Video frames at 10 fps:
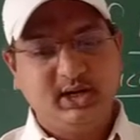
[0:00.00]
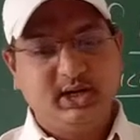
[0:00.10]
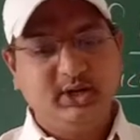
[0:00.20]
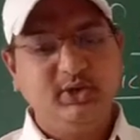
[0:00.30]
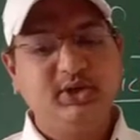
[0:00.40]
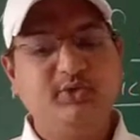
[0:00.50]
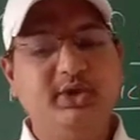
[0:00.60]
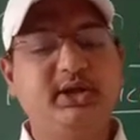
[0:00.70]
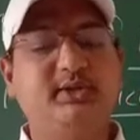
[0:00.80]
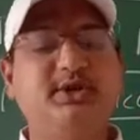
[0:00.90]
During the
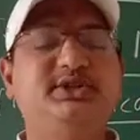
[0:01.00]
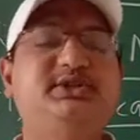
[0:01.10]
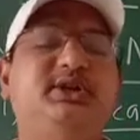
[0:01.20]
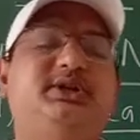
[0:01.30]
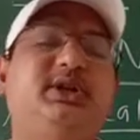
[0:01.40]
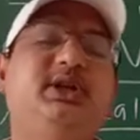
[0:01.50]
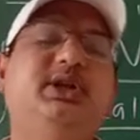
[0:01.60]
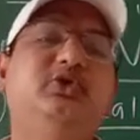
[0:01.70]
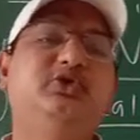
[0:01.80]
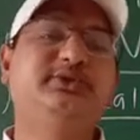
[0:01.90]
winter months, the tree
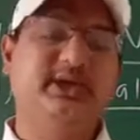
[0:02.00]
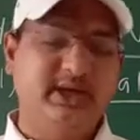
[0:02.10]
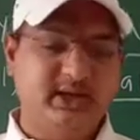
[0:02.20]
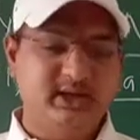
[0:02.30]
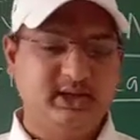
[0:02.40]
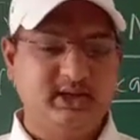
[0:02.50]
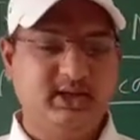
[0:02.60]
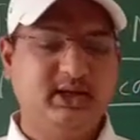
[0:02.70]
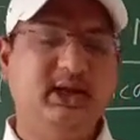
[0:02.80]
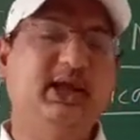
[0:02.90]
lose their
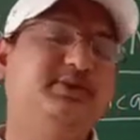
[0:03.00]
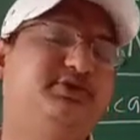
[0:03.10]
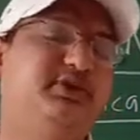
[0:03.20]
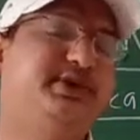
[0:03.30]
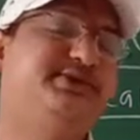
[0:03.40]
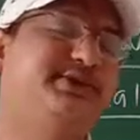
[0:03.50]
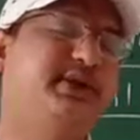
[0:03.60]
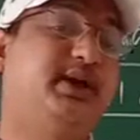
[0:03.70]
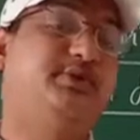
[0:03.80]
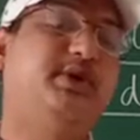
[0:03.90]
leaves. Students,
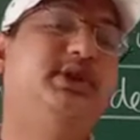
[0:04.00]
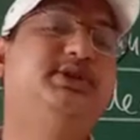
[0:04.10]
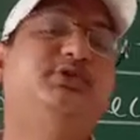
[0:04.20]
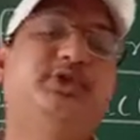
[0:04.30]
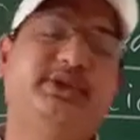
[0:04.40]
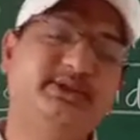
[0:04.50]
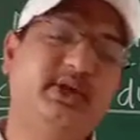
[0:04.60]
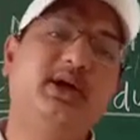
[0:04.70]
therefore, it is known as the